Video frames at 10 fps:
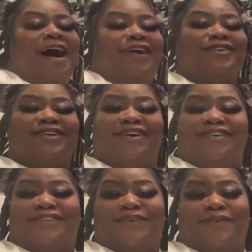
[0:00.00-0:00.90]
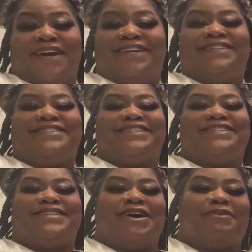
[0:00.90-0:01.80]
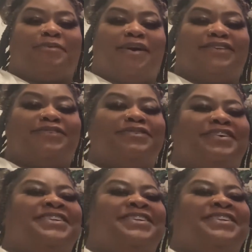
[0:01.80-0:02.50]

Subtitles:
Yo, the way that she talk about the way,